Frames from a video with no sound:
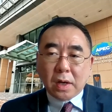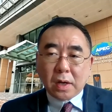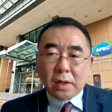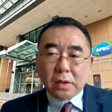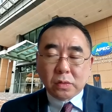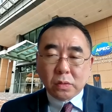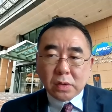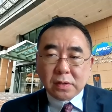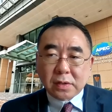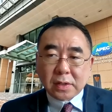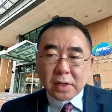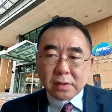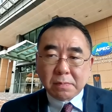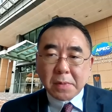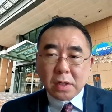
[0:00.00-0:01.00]
do
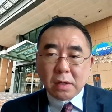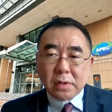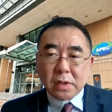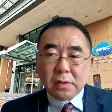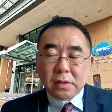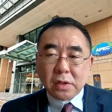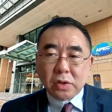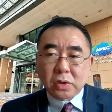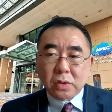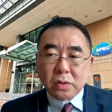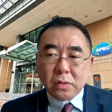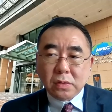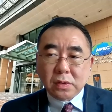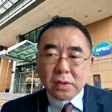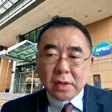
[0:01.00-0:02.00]
discuss many of these
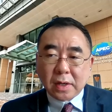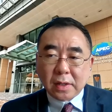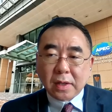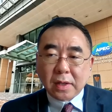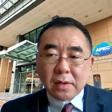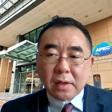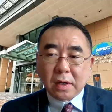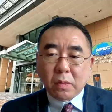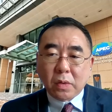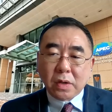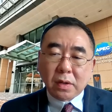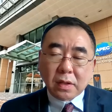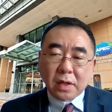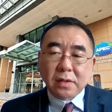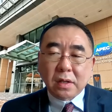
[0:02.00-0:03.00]
issues. And I think one
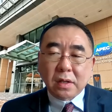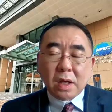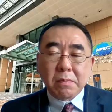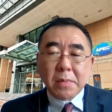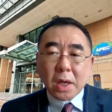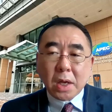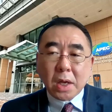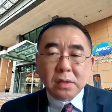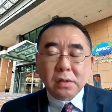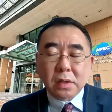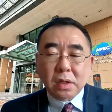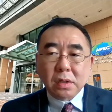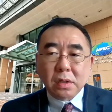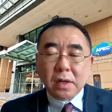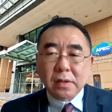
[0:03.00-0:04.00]
of the things that they may
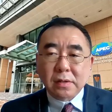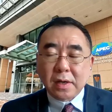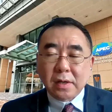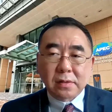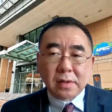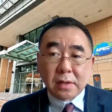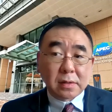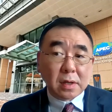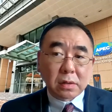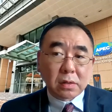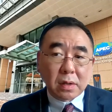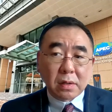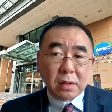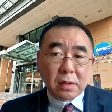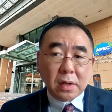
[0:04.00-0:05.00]
consider, as I
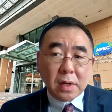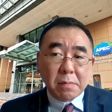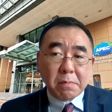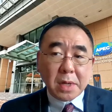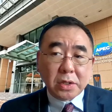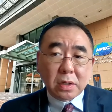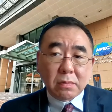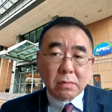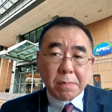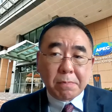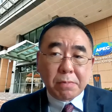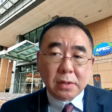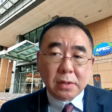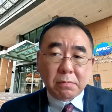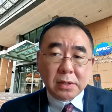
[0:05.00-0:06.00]
mentioned in my
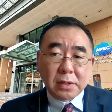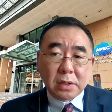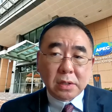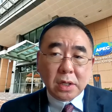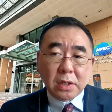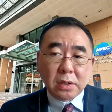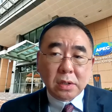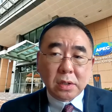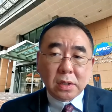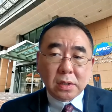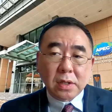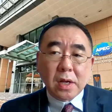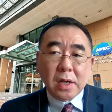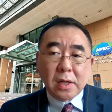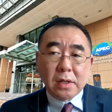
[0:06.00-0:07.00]
presentation, is
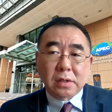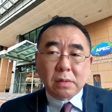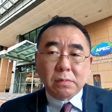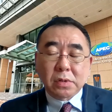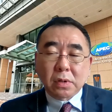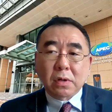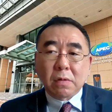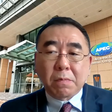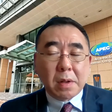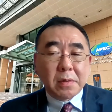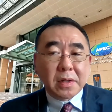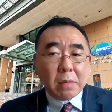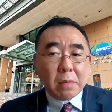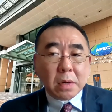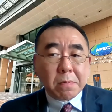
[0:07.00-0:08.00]
some sort of
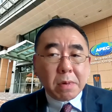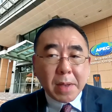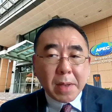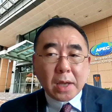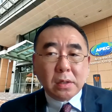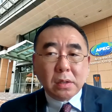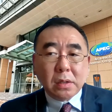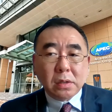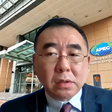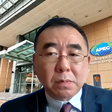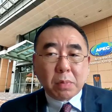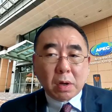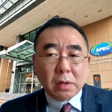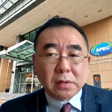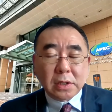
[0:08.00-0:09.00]
pandemic preparedness
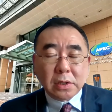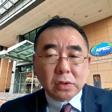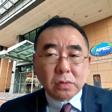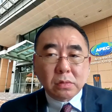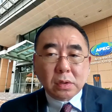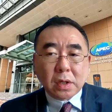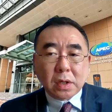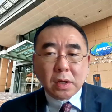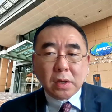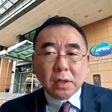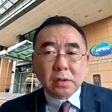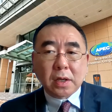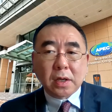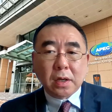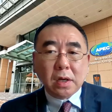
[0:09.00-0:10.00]
policy
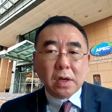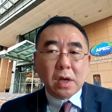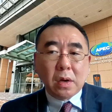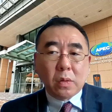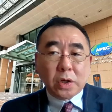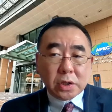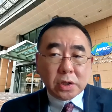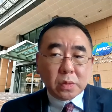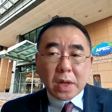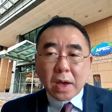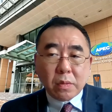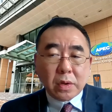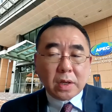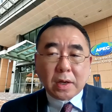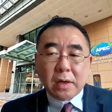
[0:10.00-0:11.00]
toolkit, which
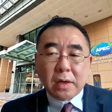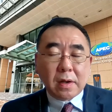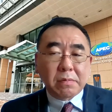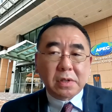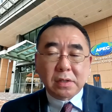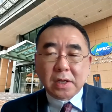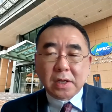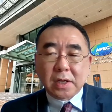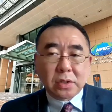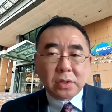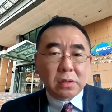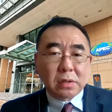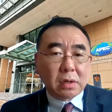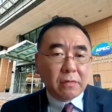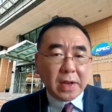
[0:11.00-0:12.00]
there we can have
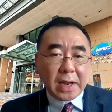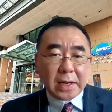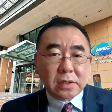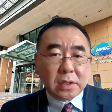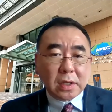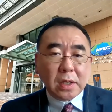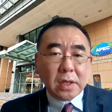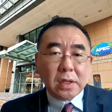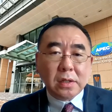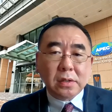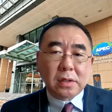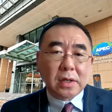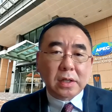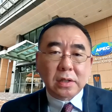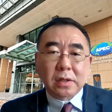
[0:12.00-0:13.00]
discussions on vaccines
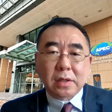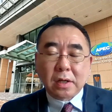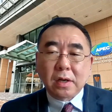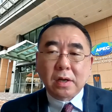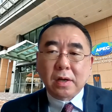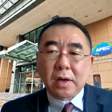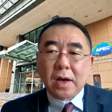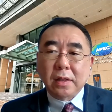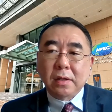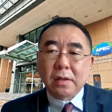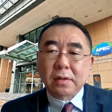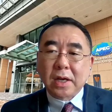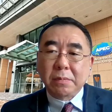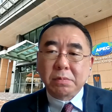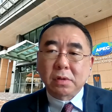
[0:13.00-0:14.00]
and other
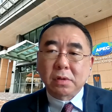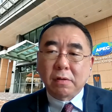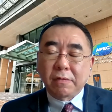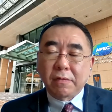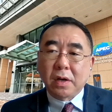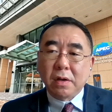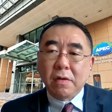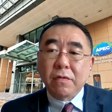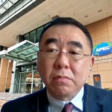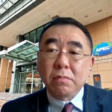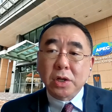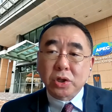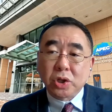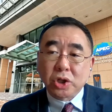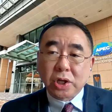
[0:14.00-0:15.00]
types of
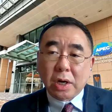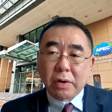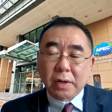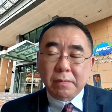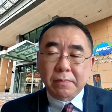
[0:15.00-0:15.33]
information sharing.